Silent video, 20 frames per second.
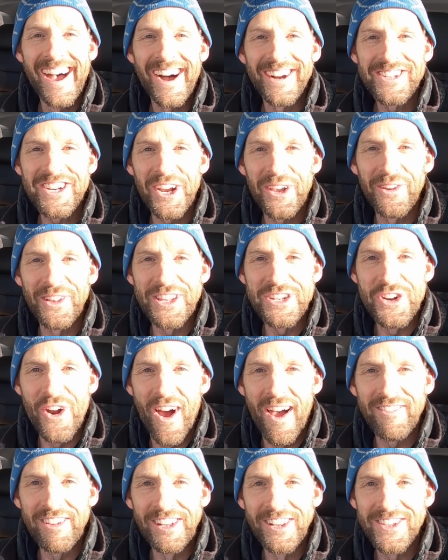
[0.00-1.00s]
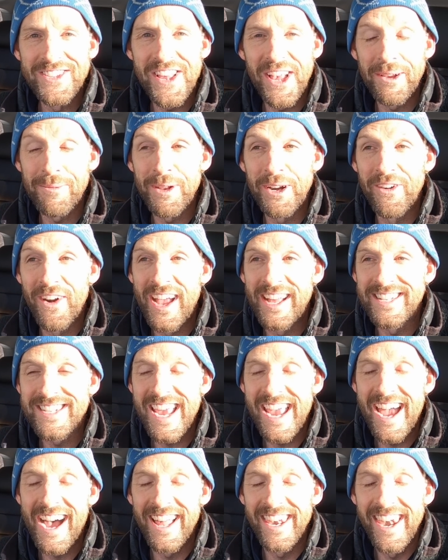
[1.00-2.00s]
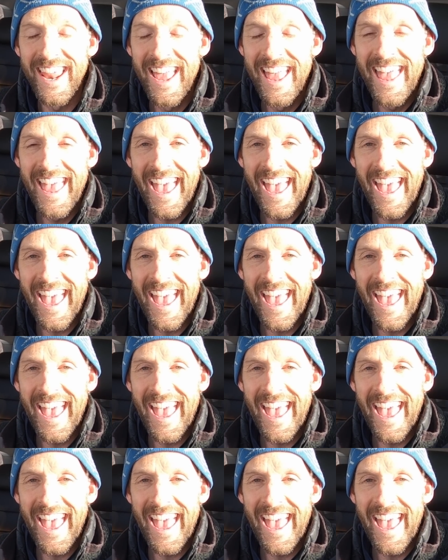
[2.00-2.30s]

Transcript: I'll show you what the driving looks like a bit around town.